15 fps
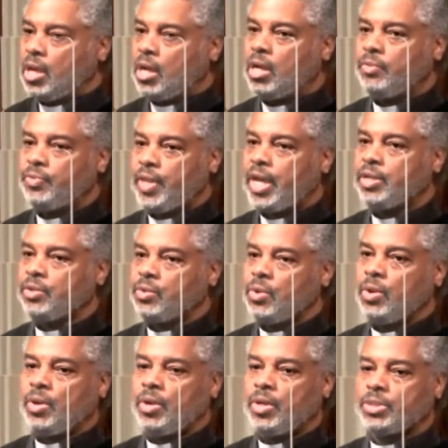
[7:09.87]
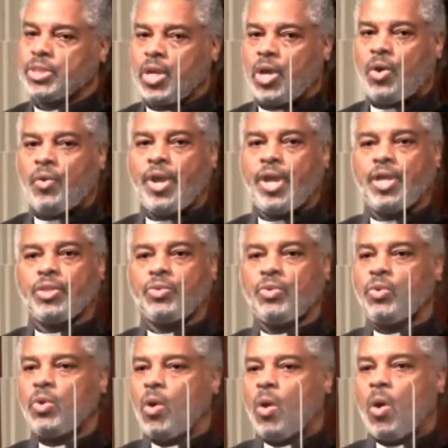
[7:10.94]
on that cross going
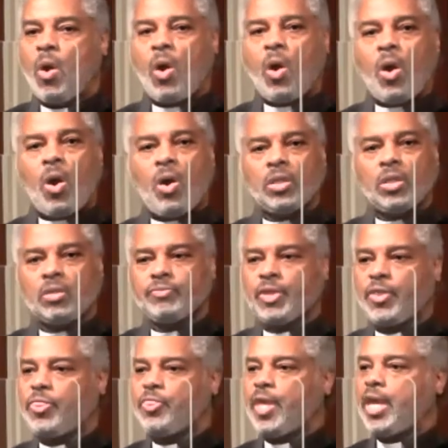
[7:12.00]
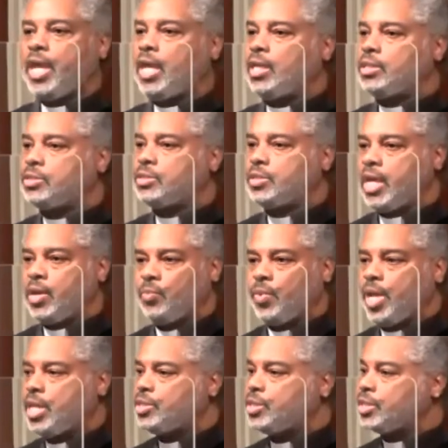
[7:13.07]
through all of the things that
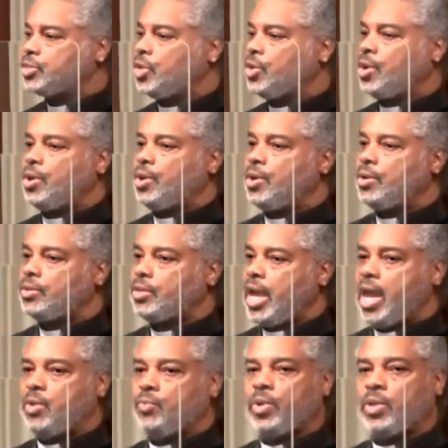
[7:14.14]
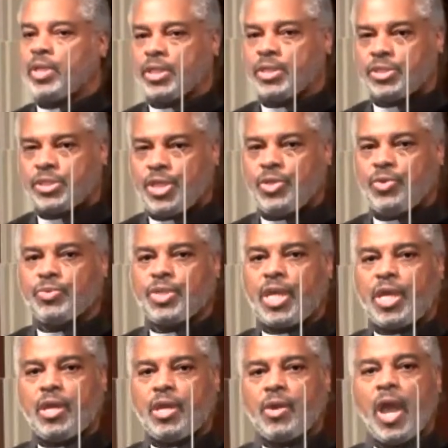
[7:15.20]
we just heard and will continue to
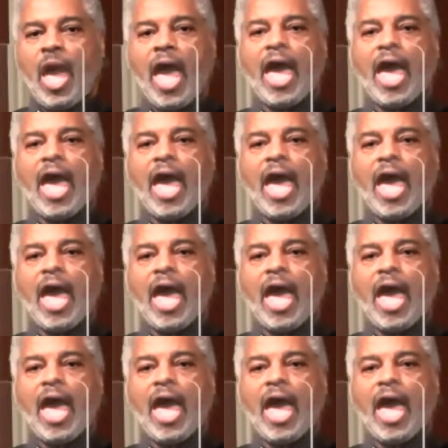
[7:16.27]
hear